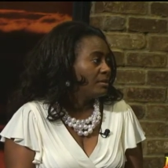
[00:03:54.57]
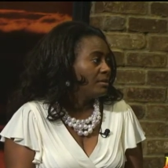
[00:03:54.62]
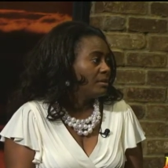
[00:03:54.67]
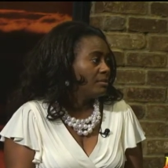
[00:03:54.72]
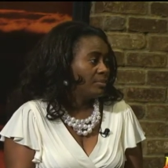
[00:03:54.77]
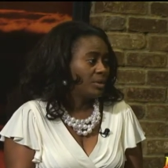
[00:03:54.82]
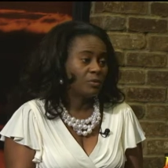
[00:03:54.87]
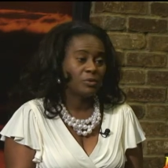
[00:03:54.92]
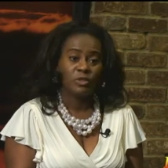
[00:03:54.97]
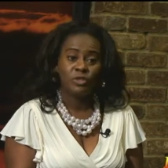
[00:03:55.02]

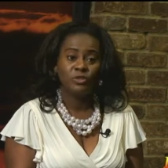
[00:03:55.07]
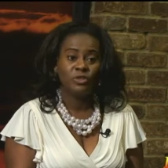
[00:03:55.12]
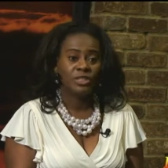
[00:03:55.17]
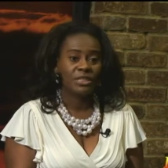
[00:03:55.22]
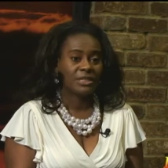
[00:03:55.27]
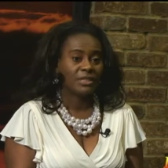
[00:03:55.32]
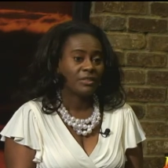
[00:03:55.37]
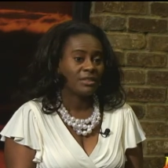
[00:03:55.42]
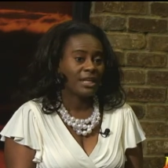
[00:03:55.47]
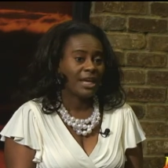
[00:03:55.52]
but you're
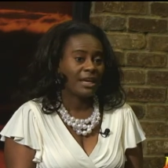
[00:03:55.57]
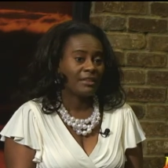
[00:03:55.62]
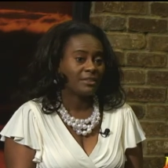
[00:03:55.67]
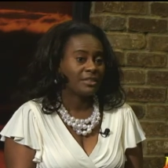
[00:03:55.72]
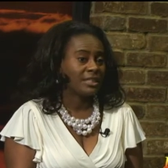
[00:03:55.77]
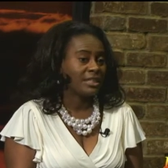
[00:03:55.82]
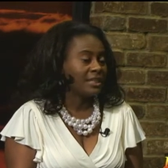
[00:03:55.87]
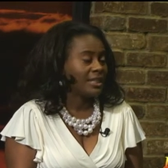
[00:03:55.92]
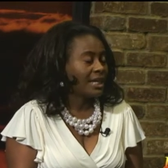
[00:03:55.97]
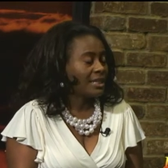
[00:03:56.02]
just going to have to
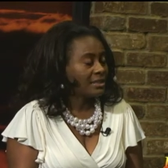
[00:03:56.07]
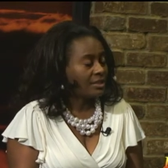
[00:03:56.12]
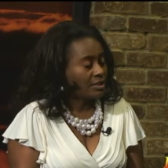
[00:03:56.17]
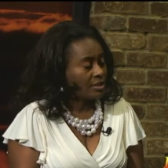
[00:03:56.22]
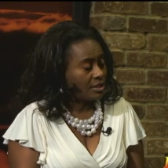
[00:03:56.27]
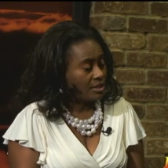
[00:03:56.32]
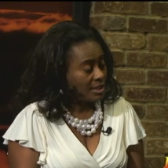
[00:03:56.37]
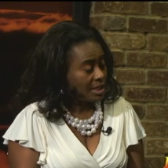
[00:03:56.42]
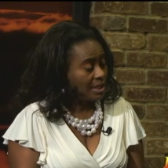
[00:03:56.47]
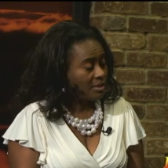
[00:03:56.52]
get out
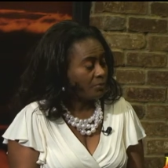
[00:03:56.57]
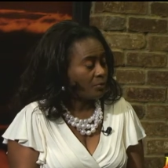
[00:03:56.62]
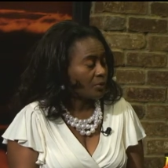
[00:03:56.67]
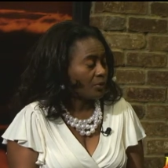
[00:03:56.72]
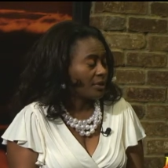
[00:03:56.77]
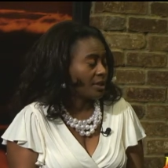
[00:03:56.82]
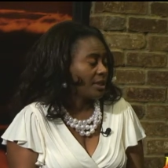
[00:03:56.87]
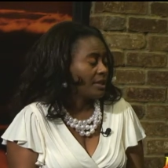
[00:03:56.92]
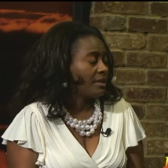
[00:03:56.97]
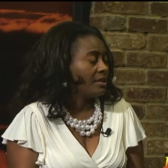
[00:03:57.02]
there and
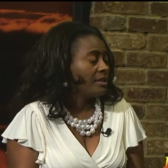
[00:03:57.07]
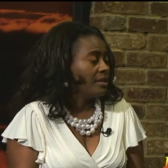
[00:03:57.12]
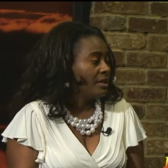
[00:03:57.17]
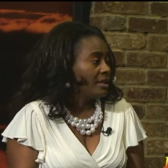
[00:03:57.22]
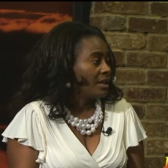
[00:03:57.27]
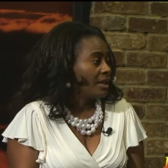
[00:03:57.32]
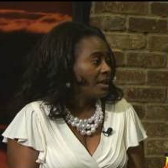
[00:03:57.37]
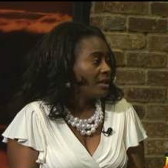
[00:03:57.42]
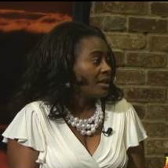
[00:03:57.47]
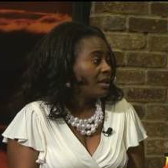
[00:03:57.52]
network it.
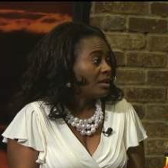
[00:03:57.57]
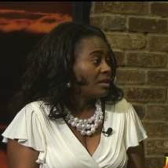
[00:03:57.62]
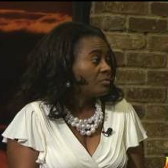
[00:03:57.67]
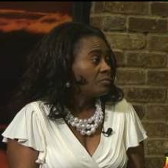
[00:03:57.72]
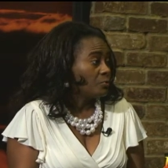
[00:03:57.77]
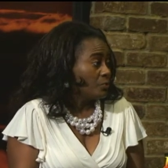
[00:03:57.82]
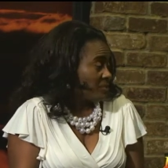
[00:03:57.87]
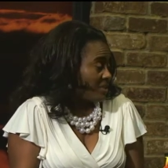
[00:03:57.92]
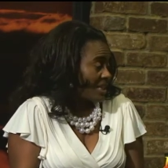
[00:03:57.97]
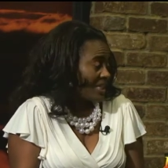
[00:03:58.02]
And uh,
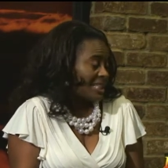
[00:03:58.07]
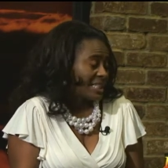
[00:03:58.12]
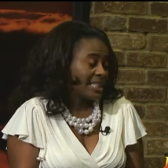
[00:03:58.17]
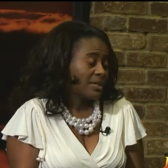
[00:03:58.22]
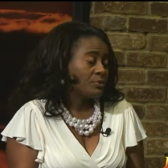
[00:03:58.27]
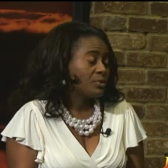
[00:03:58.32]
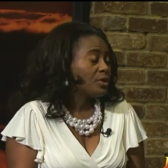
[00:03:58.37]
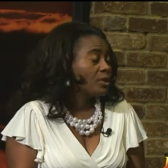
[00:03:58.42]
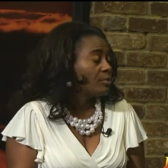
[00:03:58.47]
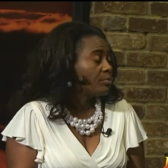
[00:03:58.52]
like I
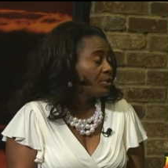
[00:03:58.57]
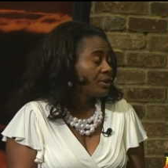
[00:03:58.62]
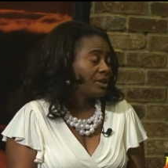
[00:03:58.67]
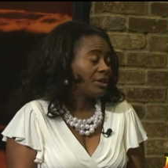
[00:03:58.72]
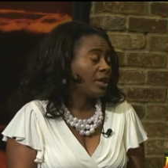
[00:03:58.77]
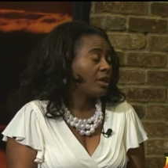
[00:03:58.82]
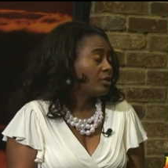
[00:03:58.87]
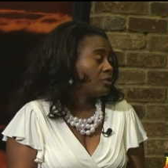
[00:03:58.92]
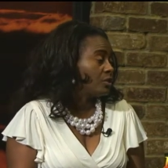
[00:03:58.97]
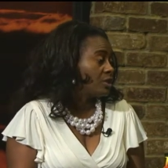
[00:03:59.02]
said, we're going to put it
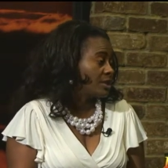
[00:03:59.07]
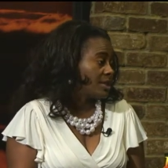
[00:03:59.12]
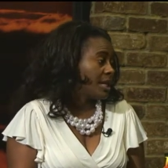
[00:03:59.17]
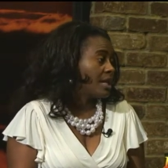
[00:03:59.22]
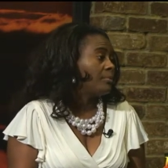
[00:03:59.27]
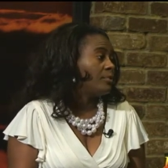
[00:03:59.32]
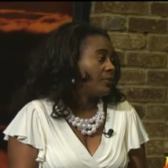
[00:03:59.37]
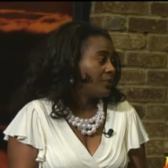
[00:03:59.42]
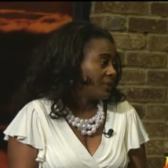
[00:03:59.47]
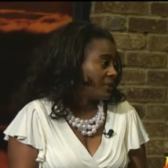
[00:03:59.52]
all on the
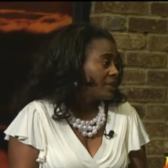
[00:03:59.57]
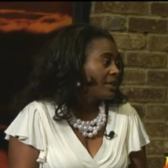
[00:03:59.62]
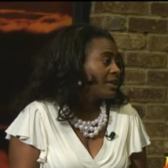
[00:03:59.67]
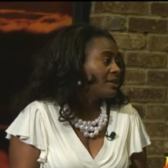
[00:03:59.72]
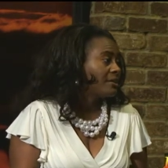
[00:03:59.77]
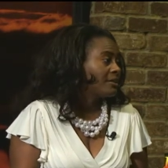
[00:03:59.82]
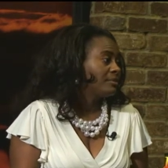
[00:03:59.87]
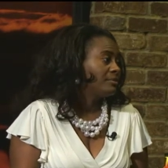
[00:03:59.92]
table in Atlanta.